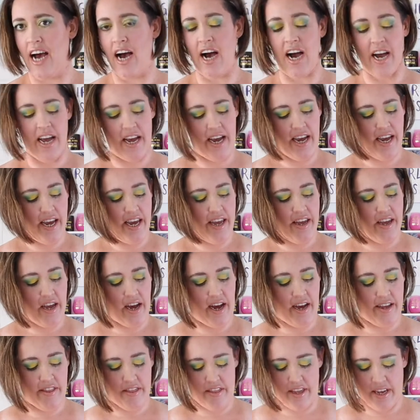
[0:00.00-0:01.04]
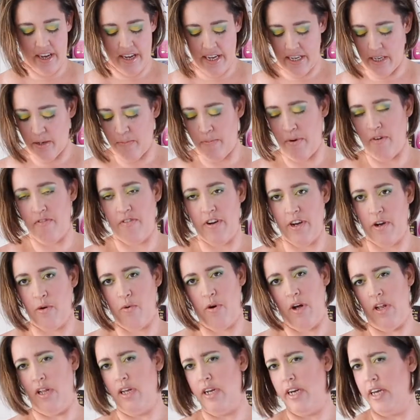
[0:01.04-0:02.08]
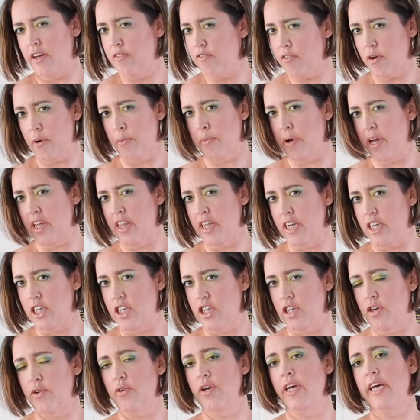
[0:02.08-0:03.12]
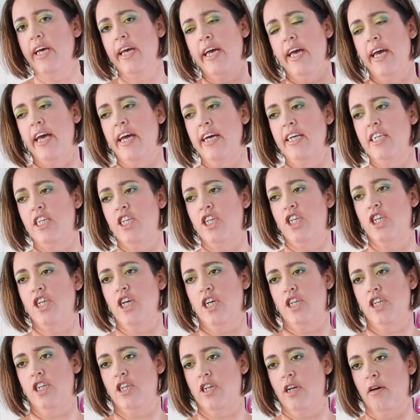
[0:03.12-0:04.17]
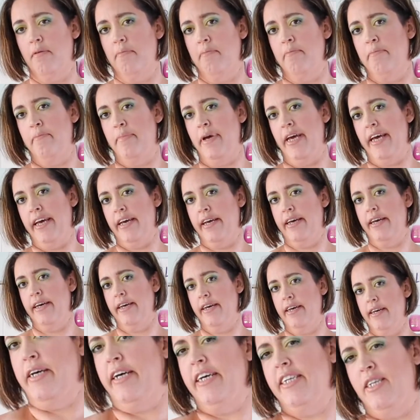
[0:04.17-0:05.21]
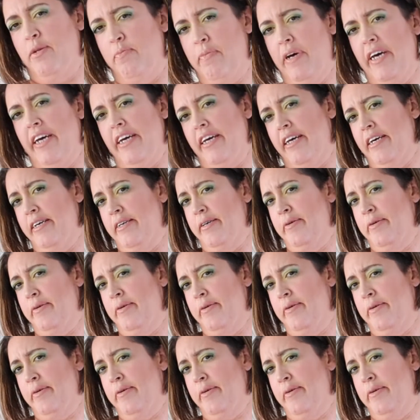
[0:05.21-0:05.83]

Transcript: I think it's perfect quality for a bathing suit. It's just big. It's big.